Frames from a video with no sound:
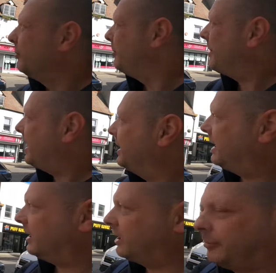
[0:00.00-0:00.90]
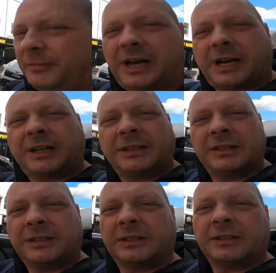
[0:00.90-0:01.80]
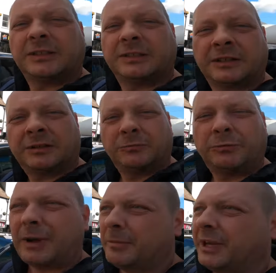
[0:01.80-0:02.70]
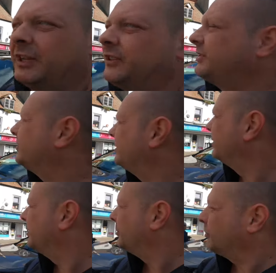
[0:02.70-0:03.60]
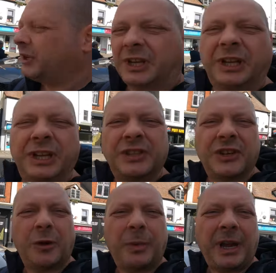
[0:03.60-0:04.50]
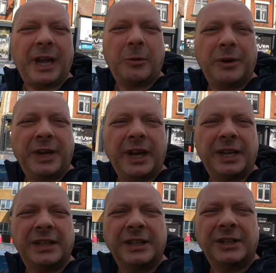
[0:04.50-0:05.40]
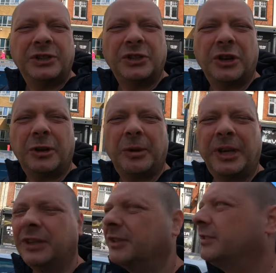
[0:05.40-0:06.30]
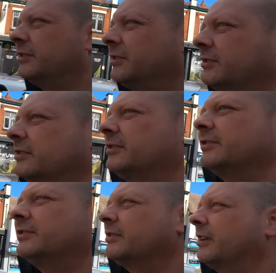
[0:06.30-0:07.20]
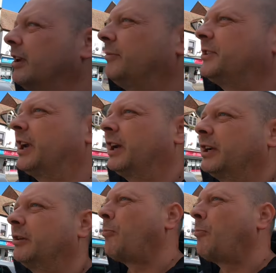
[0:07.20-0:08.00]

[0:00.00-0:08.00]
We met in that club there. We reminisce. We're gonna need to go back there one day. Do you know what I mean? I love set.